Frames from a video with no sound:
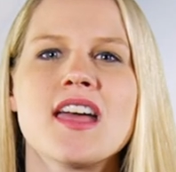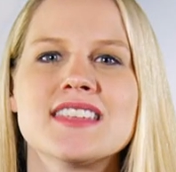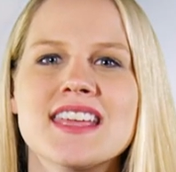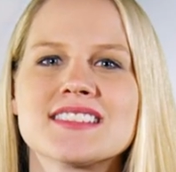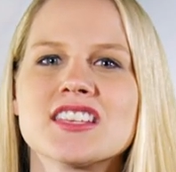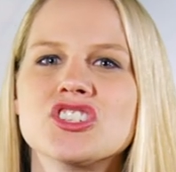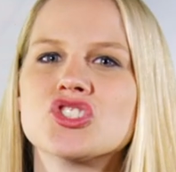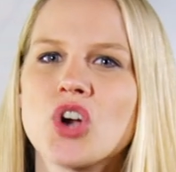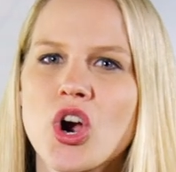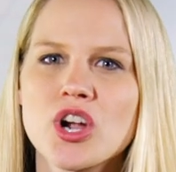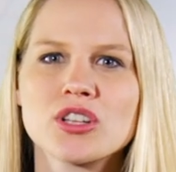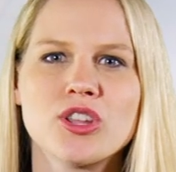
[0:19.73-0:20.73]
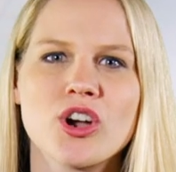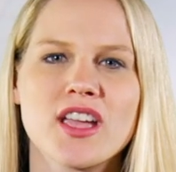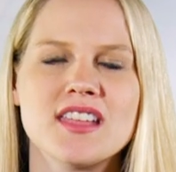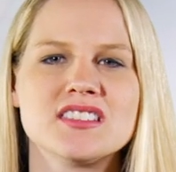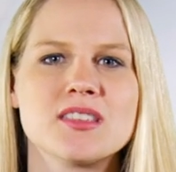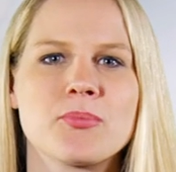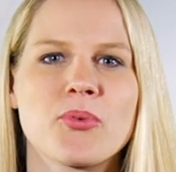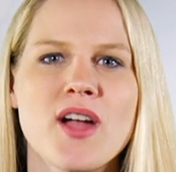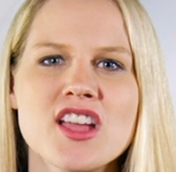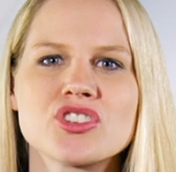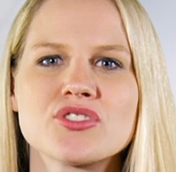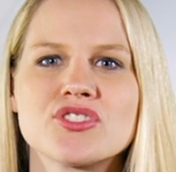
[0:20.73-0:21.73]
takes a dark look into the
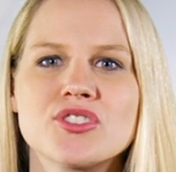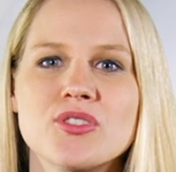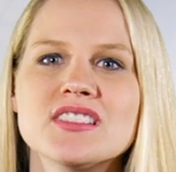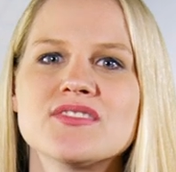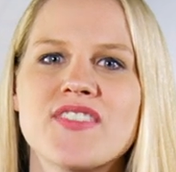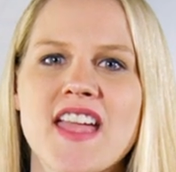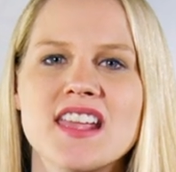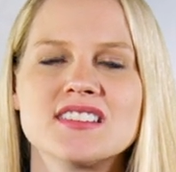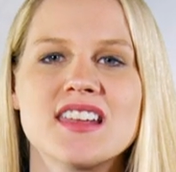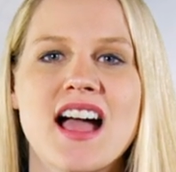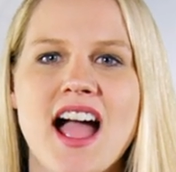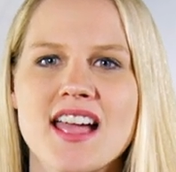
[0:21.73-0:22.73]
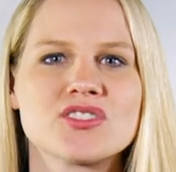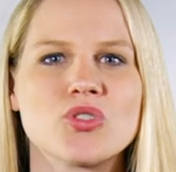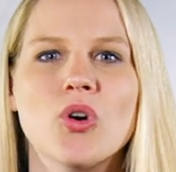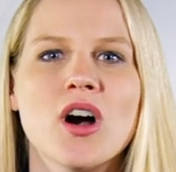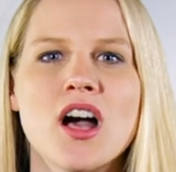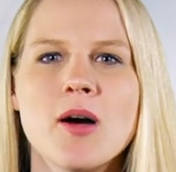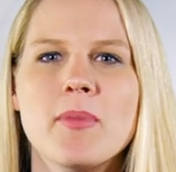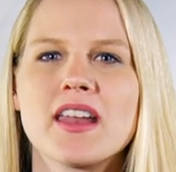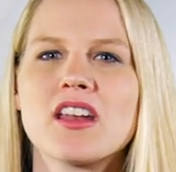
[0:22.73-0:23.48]
pressure students face in high school, but